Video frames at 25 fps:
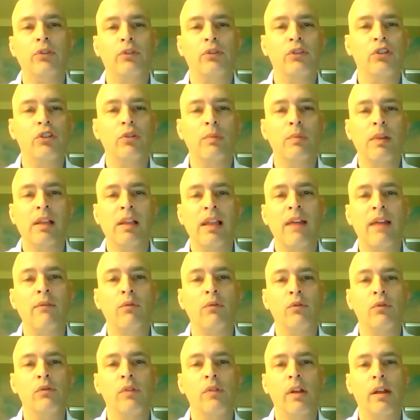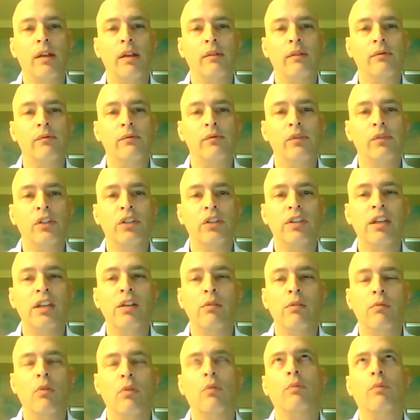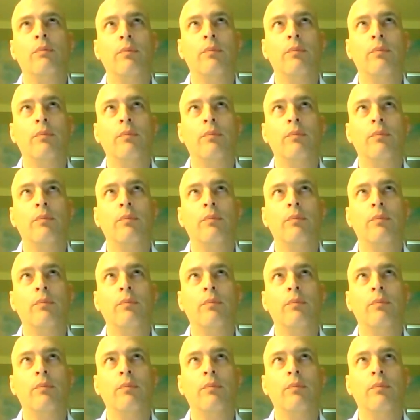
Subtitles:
or excuse me, 11 continue,